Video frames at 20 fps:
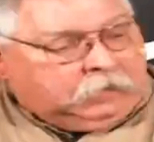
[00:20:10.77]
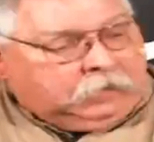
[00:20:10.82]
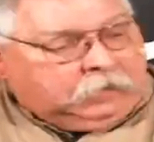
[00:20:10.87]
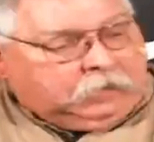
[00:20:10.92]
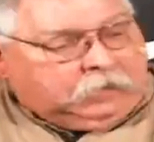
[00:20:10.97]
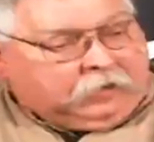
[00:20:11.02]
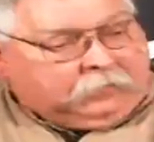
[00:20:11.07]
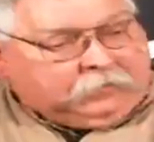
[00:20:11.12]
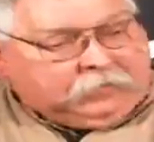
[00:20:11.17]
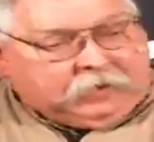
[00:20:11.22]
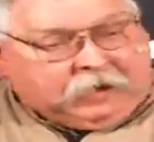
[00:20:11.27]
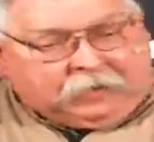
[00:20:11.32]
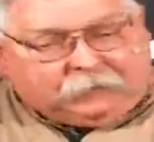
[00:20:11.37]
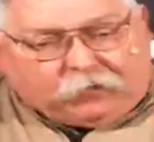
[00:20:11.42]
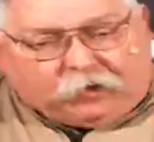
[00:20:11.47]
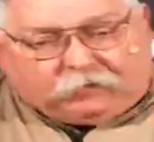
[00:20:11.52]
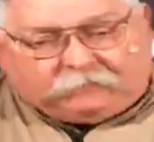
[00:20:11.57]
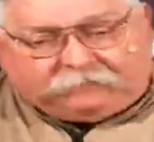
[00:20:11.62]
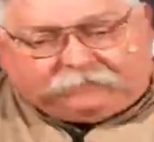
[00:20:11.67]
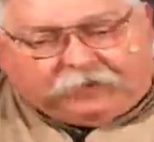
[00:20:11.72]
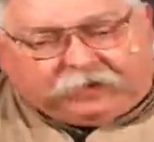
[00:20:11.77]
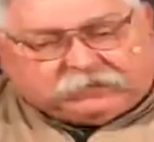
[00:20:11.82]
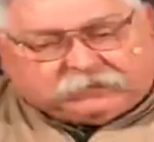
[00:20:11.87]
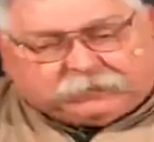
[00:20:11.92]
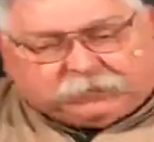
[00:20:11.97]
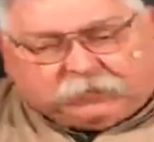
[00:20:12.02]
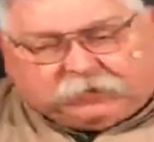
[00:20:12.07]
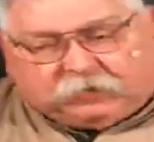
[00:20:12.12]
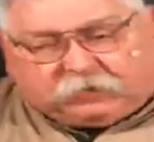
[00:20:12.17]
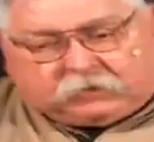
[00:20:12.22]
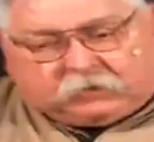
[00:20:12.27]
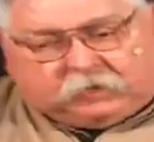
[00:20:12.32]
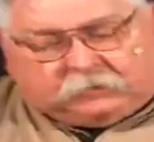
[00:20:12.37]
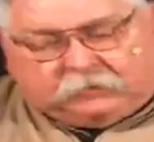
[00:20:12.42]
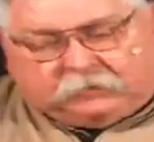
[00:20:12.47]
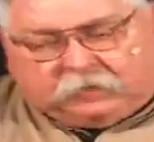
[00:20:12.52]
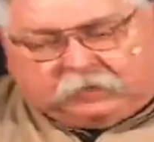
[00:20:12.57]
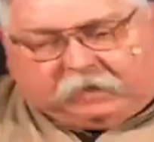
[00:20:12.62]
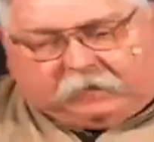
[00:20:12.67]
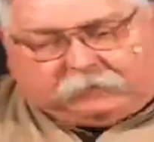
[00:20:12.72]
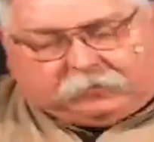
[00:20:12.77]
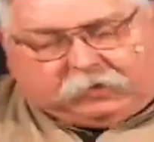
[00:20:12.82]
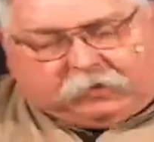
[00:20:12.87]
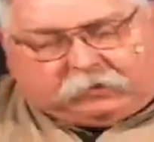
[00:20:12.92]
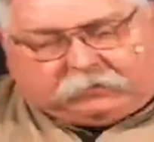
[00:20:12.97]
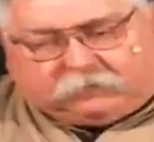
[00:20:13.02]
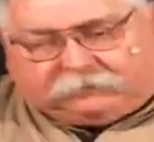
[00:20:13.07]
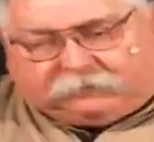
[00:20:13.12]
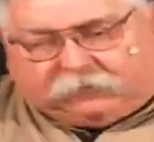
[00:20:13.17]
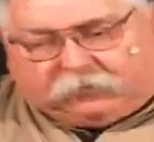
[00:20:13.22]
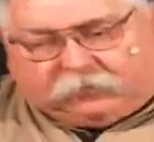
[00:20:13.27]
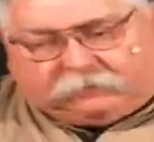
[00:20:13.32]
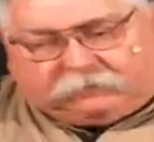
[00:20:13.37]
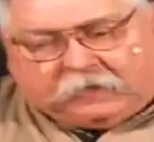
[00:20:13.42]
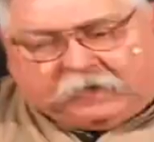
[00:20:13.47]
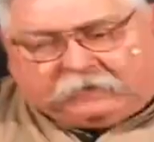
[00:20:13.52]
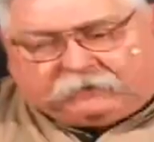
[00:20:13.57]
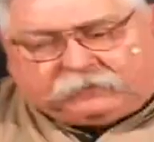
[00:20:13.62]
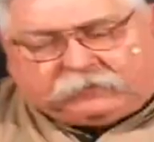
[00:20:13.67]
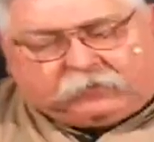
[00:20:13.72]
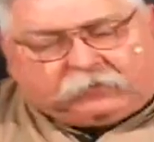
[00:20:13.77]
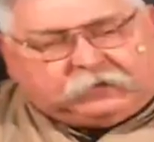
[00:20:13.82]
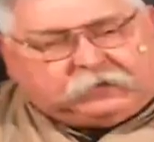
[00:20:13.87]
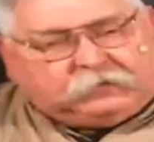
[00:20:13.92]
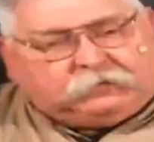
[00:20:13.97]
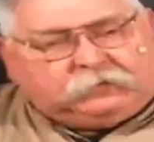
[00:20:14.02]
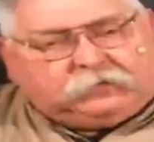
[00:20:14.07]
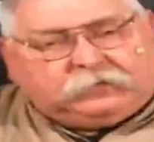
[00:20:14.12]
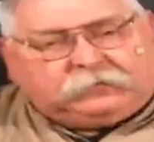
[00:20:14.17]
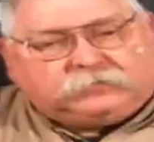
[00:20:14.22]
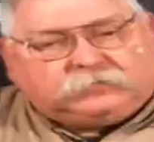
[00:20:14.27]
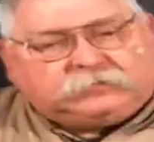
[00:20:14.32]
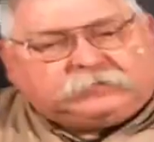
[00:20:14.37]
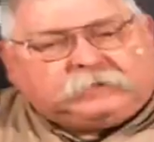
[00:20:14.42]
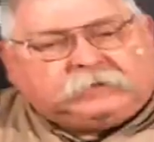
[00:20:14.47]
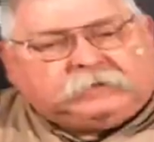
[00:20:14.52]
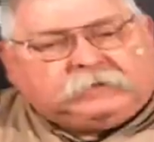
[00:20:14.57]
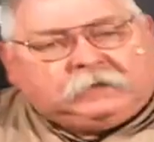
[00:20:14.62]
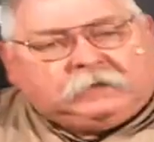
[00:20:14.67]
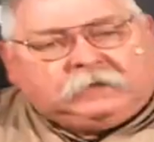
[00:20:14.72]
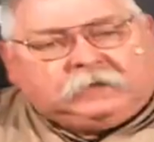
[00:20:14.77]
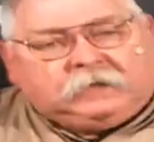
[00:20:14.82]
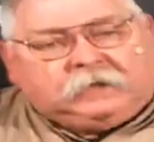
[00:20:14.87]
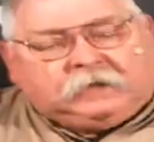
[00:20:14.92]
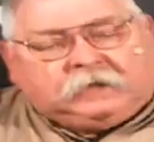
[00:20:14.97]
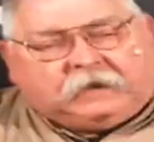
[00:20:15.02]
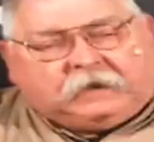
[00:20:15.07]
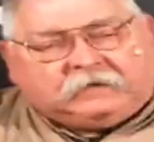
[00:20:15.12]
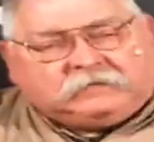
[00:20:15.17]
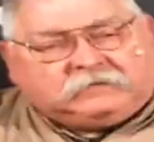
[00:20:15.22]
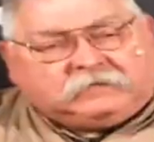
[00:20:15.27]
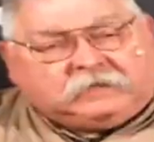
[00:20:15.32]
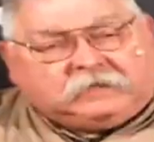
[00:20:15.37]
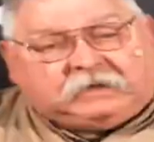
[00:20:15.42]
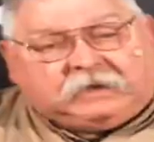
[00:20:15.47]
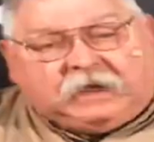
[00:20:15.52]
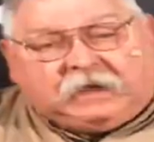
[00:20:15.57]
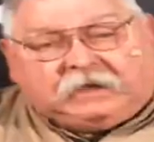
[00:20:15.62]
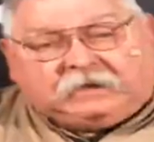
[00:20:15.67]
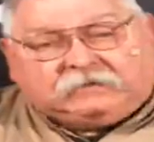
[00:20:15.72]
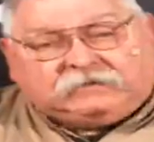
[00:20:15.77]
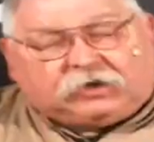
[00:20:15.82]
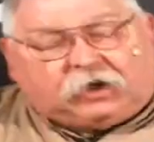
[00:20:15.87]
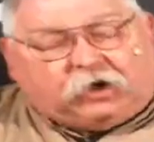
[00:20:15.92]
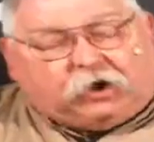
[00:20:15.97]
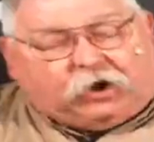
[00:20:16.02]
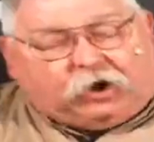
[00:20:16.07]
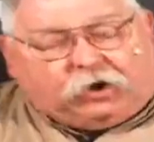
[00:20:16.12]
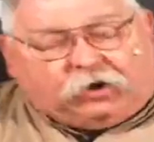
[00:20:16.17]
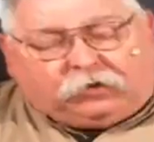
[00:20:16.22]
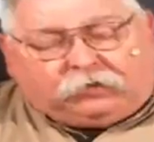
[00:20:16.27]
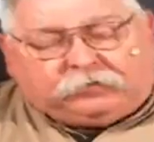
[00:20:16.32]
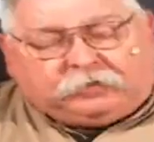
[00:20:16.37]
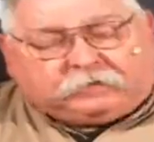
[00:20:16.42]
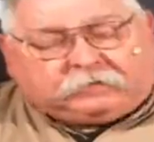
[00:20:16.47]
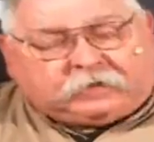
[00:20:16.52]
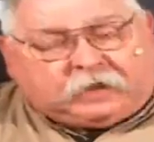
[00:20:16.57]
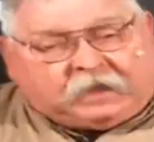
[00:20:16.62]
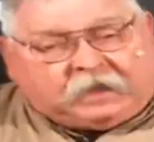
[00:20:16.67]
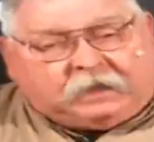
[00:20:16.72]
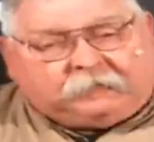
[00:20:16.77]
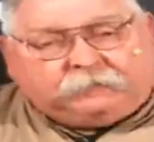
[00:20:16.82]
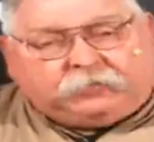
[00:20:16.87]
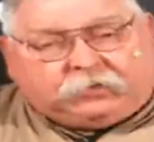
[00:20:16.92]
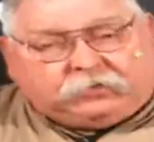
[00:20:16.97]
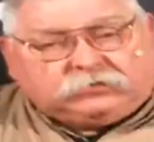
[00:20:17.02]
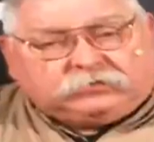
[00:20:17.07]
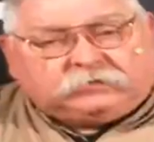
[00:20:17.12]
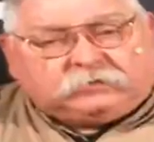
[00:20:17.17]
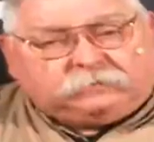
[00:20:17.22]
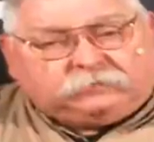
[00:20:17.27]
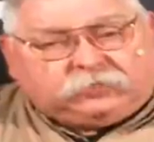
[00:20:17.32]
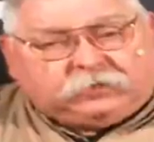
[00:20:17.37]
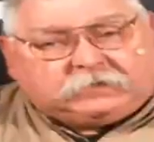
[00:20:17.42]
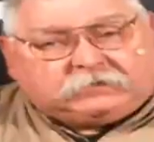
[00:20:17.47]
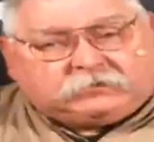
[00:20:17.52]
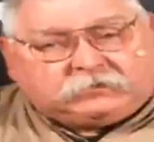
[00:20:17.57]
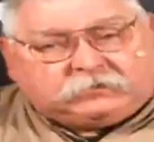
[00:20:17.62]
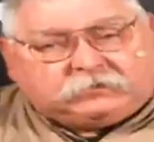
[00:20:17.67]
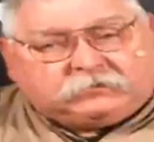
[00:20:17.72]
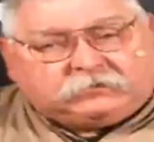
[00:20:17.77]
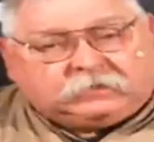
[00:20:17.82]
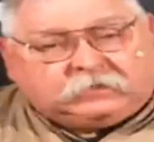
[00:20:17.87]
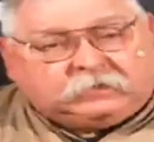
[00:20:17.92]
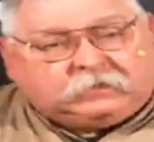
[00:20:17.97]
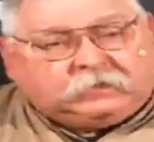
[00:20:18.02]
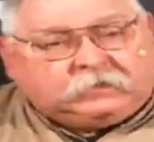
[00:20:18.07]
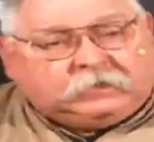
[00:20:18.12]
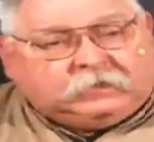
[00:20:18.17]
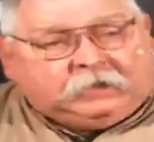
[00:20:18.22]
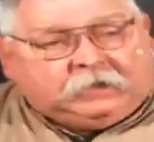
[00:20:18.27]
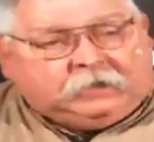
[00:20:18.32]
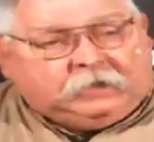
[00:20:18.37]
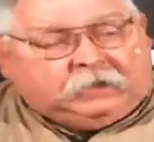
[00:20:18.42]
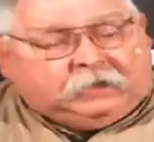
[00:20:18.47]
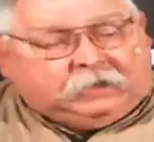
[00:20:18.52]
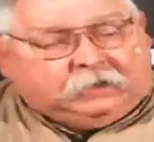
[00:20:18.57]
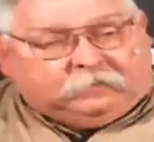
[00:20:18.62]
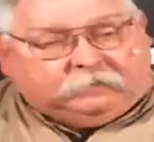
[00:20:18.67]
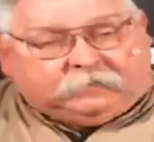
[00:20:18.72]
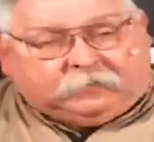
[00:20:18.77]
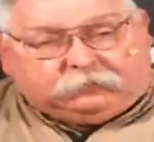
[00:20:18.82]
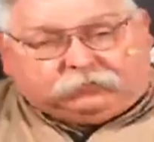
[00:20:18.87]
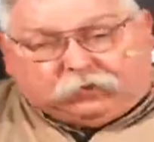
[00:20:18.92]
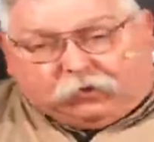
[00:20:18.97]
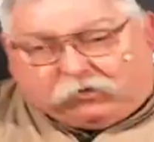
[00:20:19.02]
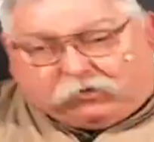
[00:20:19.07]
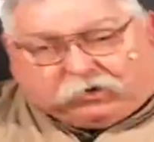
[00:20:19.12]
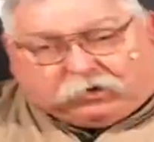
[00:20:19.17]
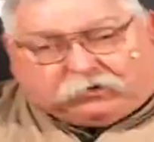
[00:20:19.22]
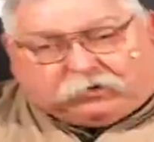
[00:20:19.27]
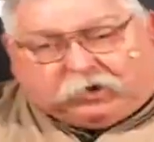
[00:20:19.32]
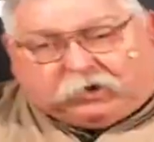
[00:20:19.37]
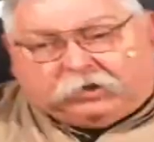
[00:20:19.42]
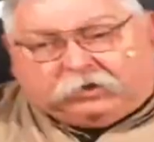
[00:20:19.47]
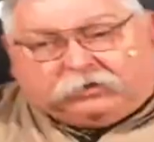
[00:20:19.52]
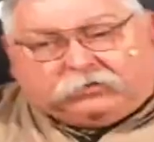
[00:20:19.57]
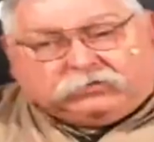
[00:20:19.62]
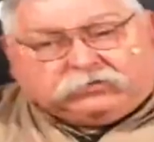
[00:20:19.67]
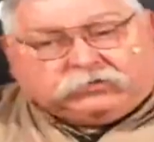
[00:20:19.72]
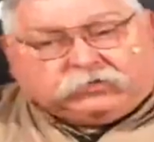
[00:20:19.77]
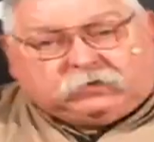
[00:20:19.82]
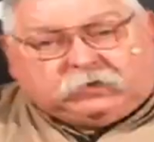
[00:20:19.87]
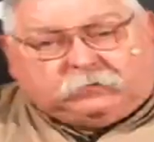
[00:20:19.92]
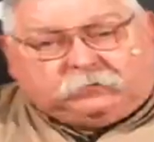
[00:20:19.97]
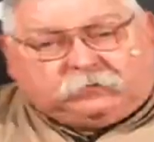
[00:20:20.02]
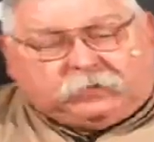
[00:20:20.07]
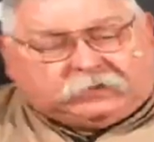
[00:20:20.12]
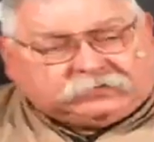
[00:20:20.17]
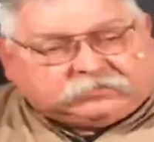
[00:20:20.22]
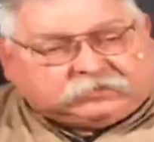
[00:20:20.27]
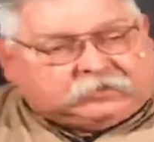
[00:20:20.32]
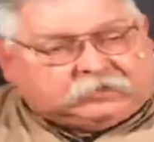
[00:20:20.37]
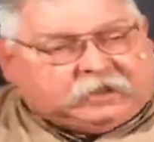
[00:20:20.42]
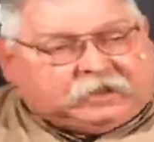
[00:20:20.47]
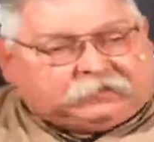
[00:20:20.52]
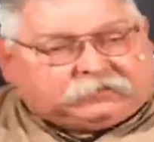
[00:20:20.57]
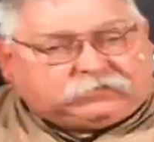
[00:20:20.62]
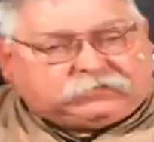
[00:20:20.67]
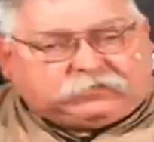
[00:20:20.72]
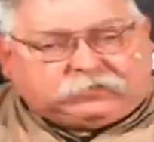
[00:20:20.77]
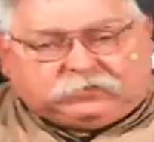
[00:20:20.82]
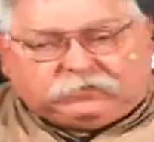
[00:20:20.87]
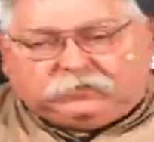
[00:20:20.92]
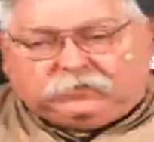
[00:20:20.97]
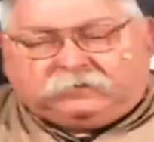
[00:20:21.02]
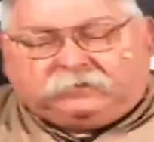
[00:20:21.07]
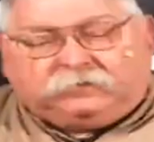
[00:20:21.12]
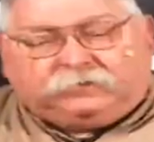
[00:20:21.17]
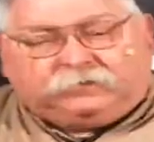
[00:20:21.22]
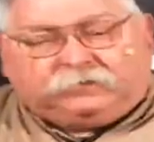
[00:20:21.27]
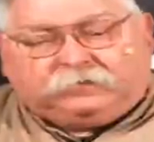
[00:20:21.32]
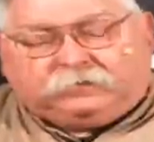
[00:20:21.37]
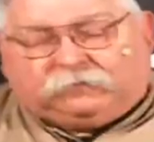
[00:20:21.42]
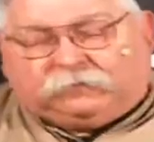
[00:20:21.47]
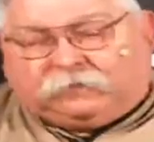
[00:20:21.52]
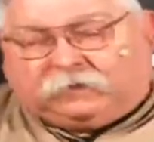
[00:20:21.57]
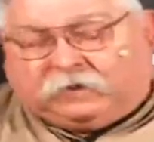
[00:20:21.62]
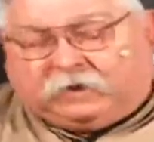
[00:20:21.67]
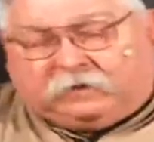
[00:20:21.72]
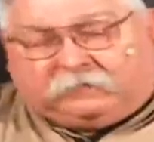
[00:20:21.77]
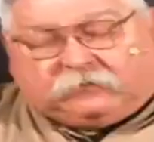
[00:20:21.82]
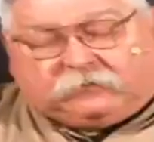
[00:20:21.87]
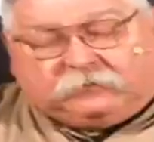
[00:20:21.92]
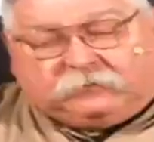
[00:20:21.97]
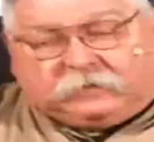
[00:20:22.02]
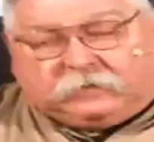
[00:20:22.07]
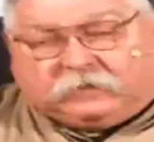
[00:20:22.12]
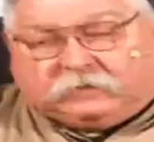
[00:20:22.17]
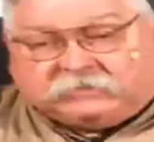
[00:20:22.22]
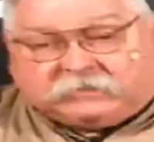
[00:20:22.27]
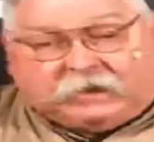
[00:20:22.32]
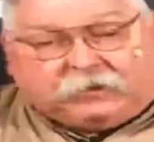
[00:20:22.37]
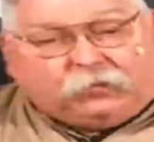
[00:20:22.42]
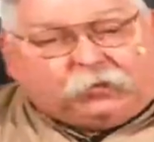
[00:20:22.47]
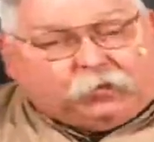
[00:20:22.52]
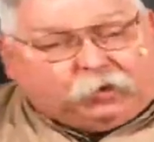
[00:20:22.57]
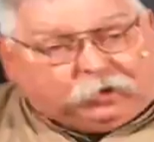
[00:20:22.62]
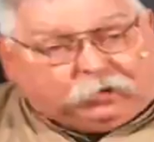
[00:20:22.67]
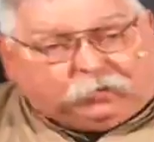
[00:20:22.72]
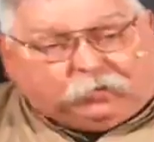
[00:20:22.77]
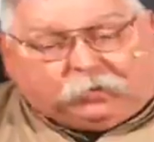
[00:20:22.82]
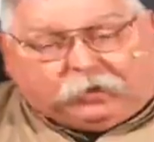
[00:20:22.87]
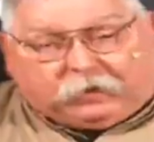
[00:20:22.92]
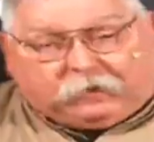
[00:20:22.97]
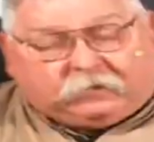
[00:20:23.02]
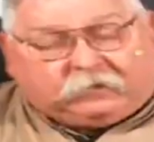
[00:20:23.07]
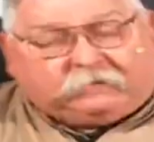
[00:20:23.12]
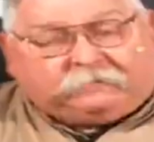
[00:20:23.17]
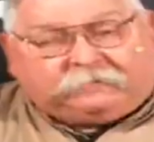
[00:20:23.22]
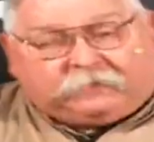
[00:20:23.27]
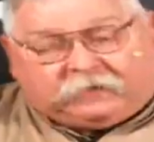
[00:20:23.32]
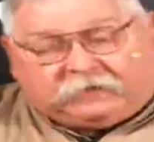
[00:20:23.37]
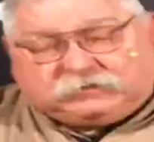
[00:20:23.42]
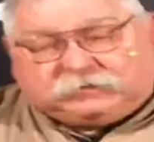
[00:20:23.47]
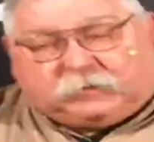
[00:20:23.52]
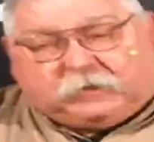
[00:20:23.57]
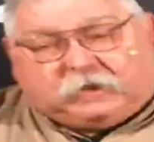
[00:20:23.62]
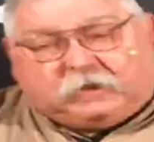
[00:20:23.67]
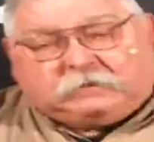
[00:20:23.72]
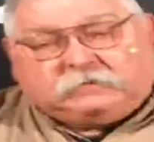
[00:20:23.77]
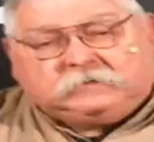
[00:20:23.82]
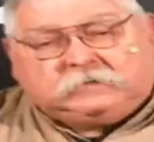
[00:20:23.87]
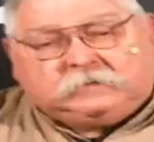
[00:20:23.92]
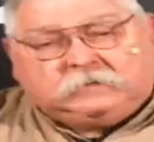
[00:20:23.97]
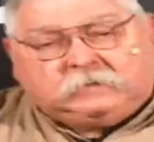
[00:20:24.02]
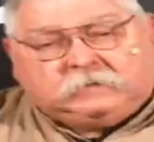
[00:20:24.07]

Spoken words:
I mean, I'm on Facebook. I belong to 4 or 5 turning groups, and I see guys all the time posting pictures of a broken nose or a busted out tooth or whatever because they weren't wearing a face mask.